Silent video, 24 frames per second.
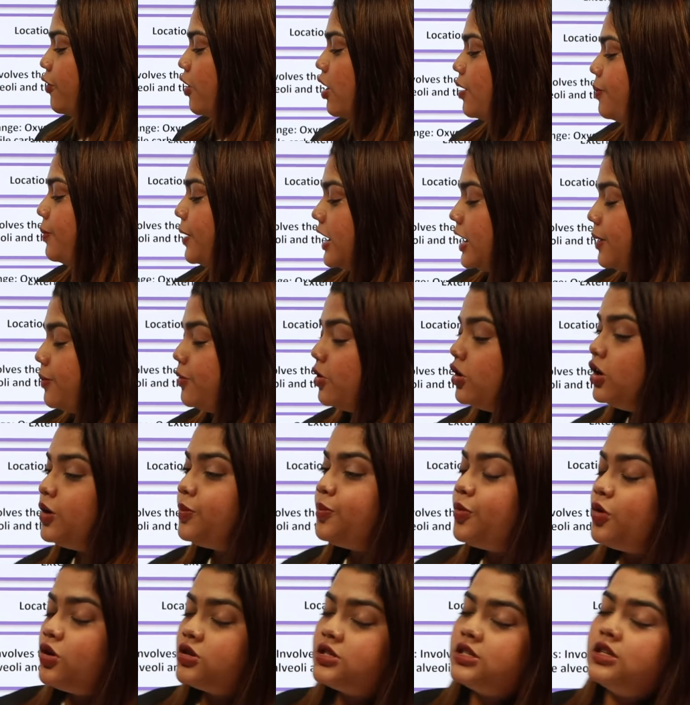for
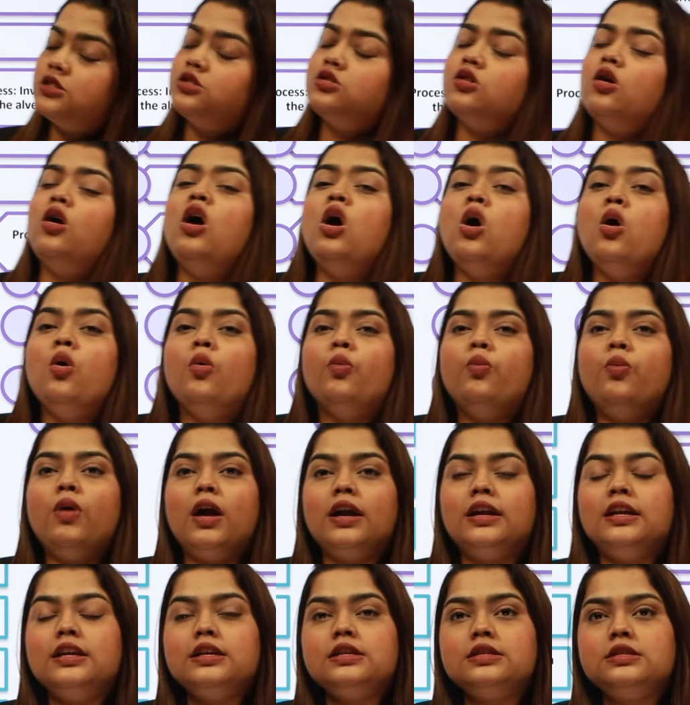metabolic process. So
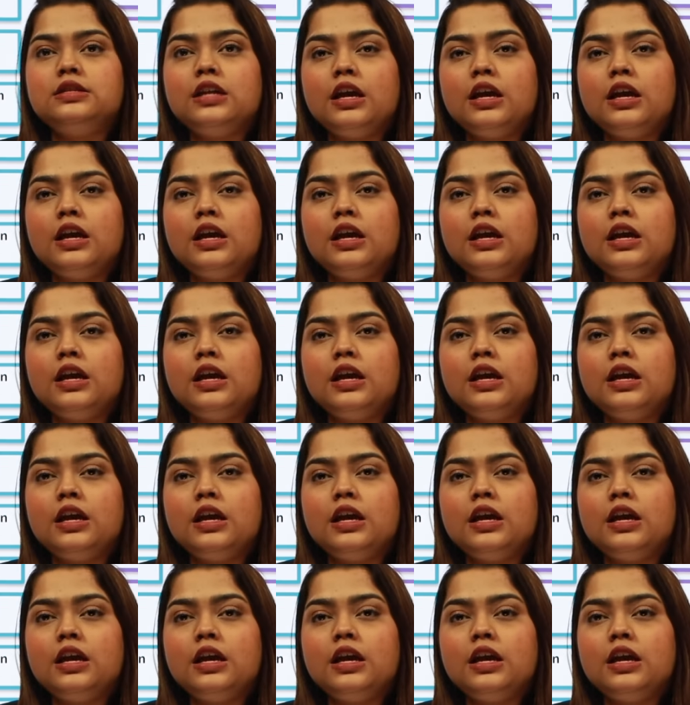what is